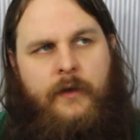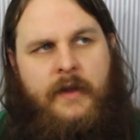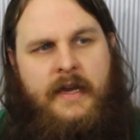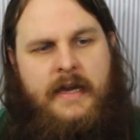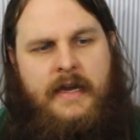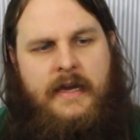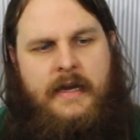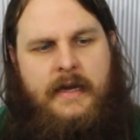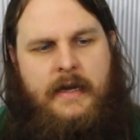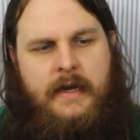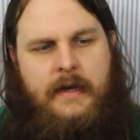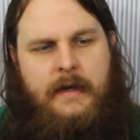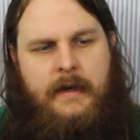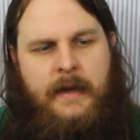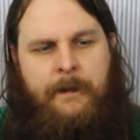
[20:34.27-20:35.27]

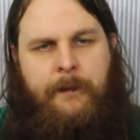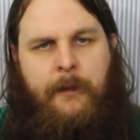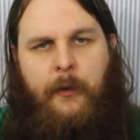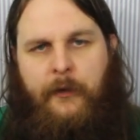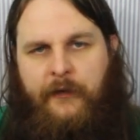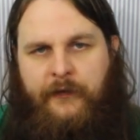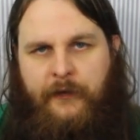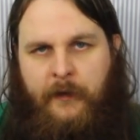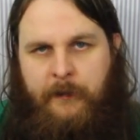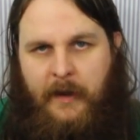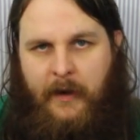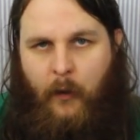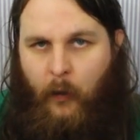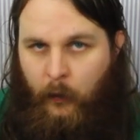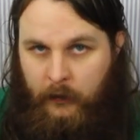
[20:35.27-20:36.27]
the input
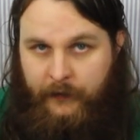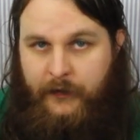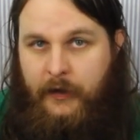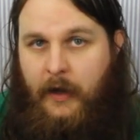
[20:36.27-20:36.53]
from all of